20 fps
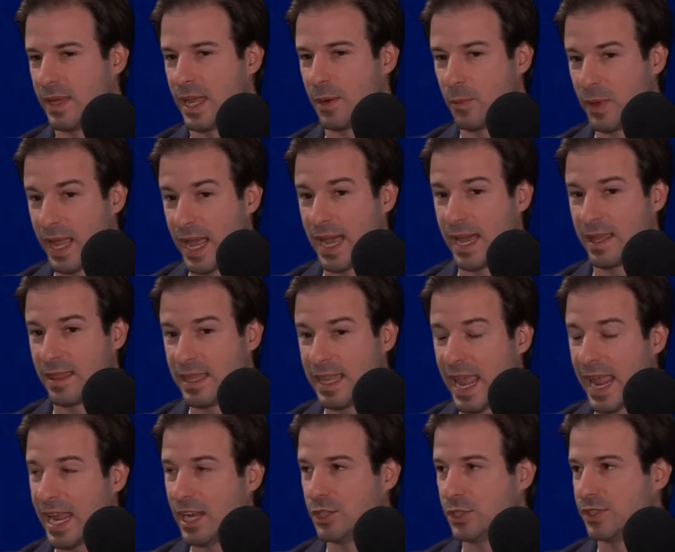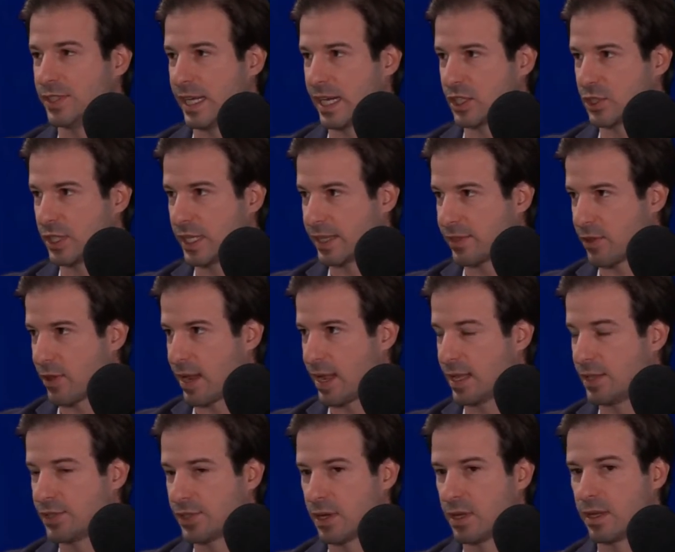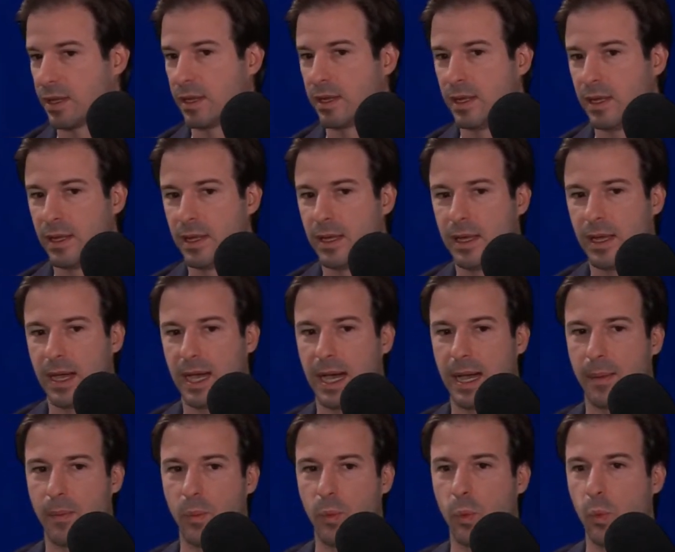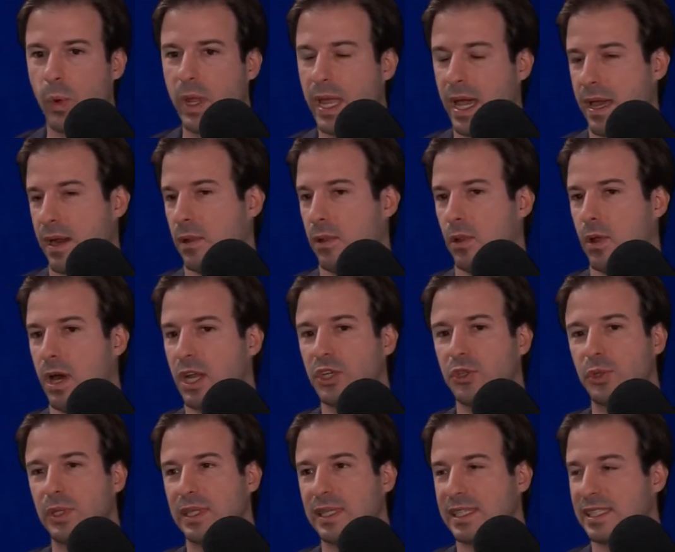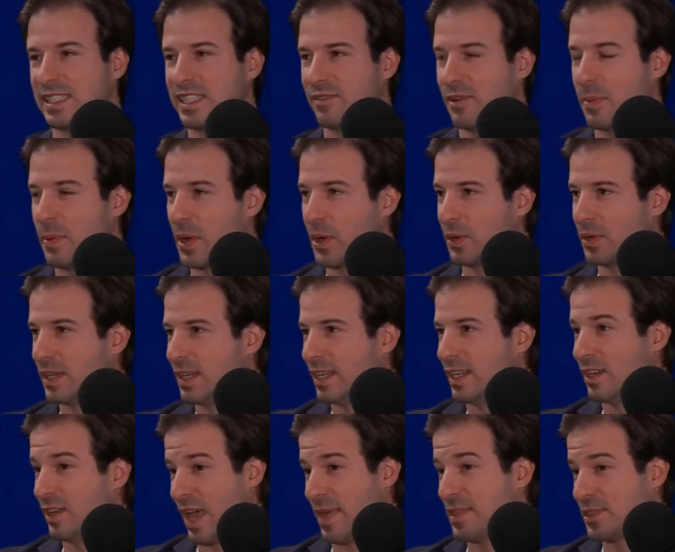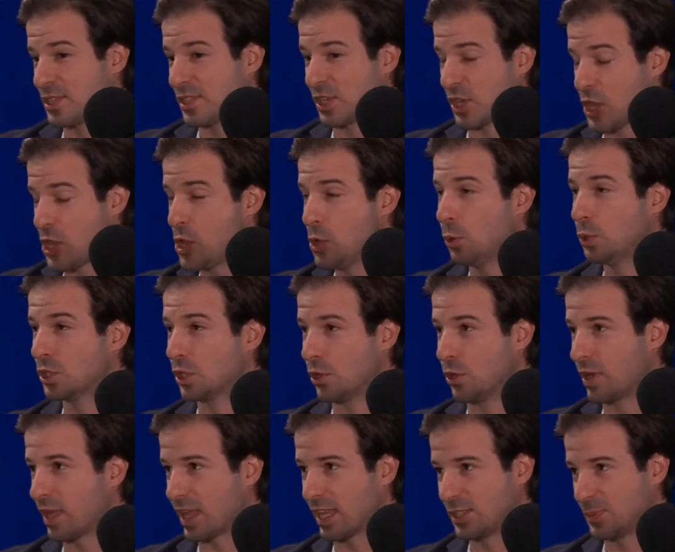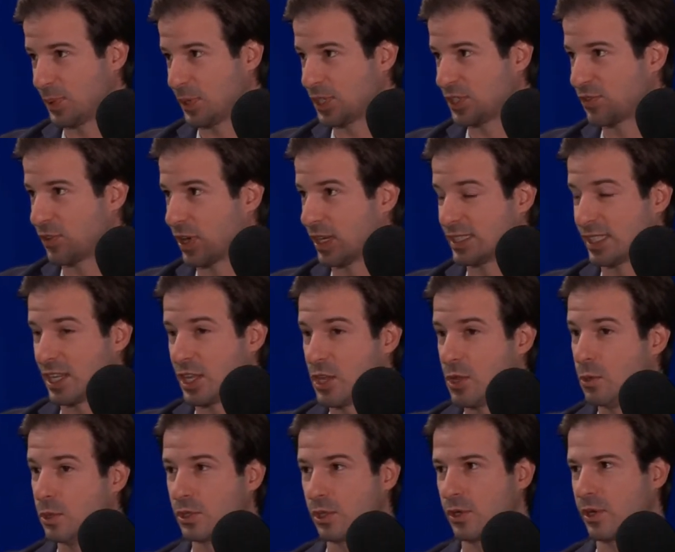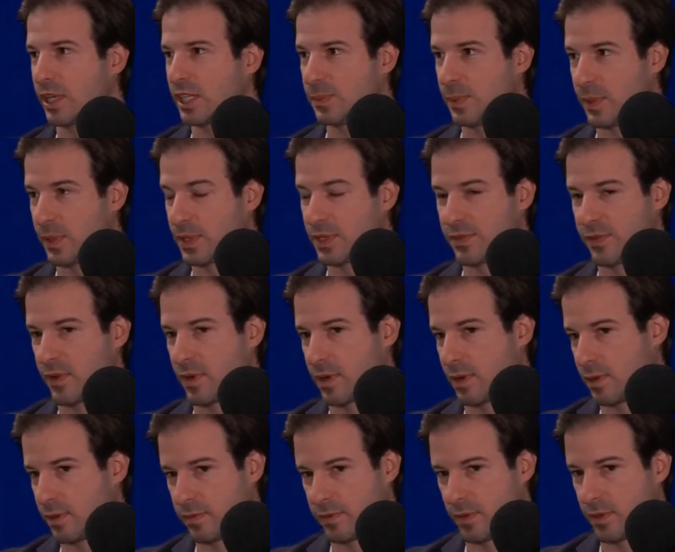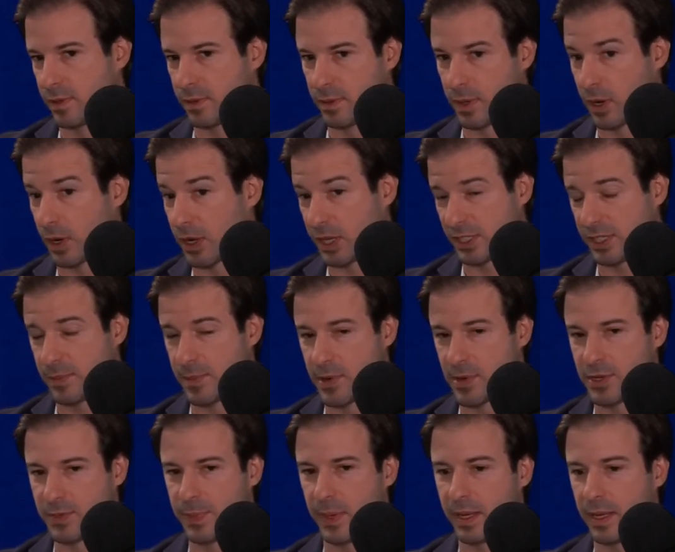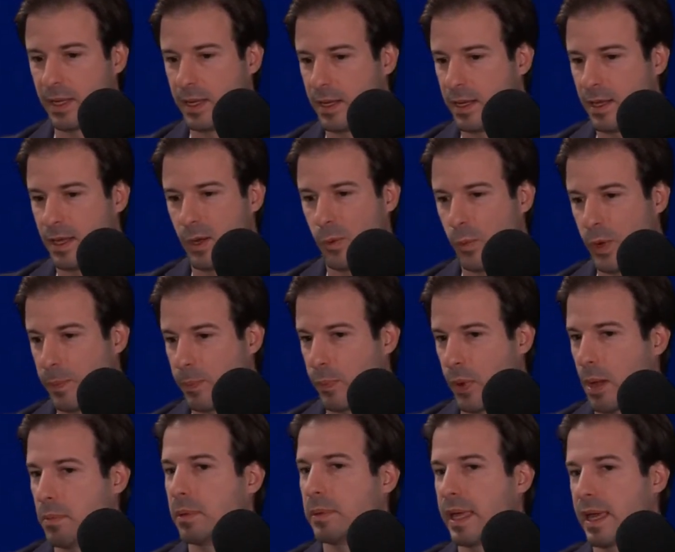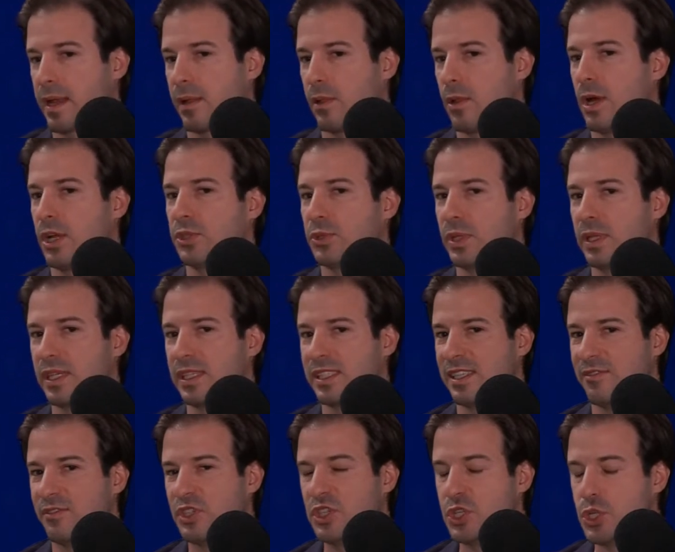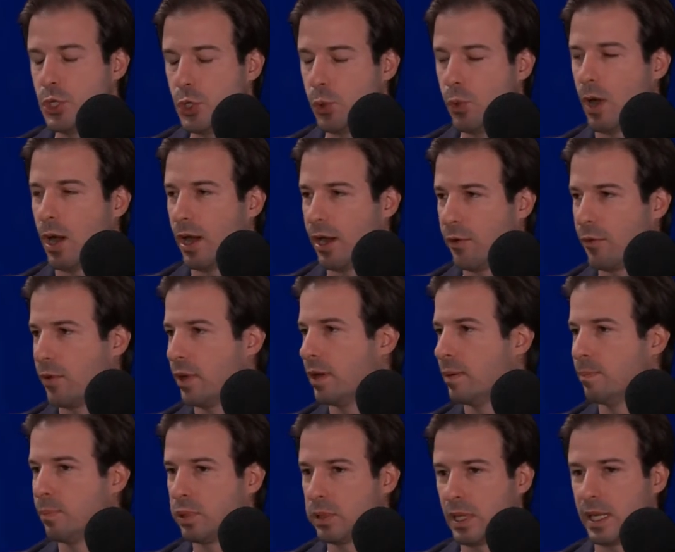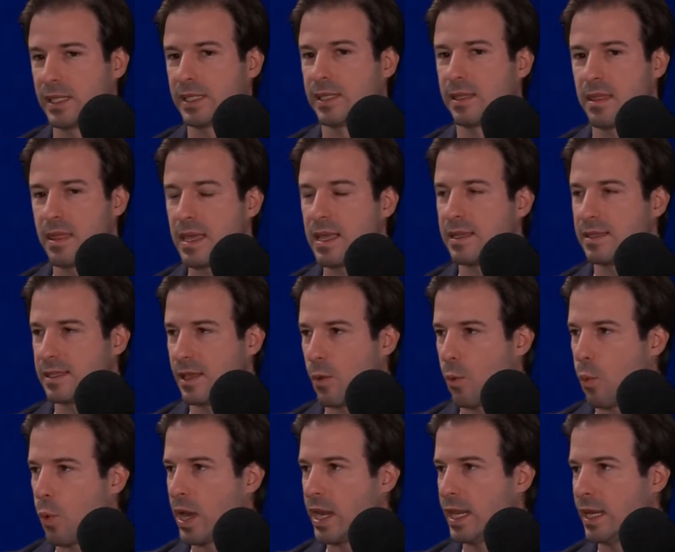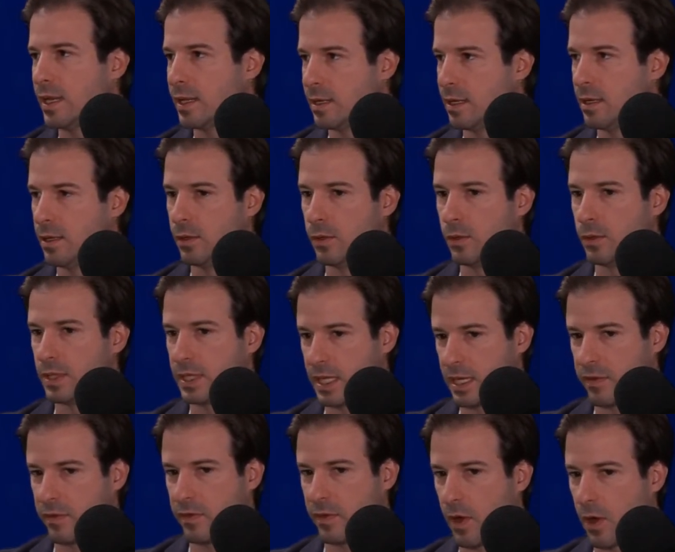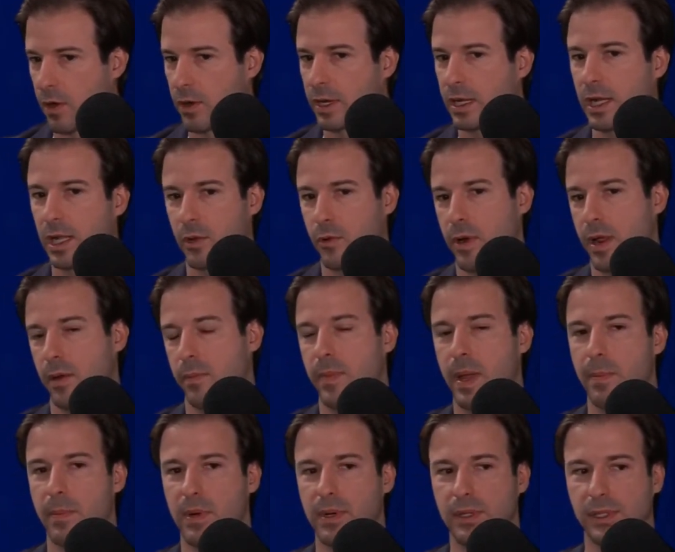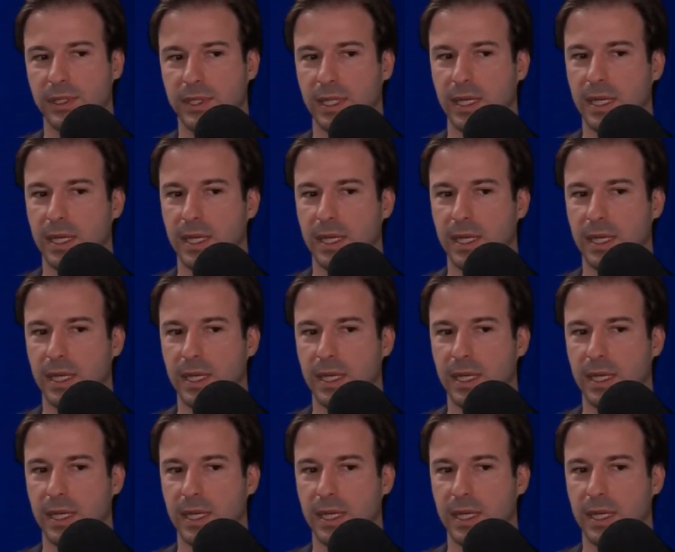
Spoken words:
we had the agents actually get their hands on it, we had a laundry list of about, and this is a huge learning experience for us and a huge learning experience for our customers, but we probably had a laundry list of 200 plus things that we needed to do to give REcolorado members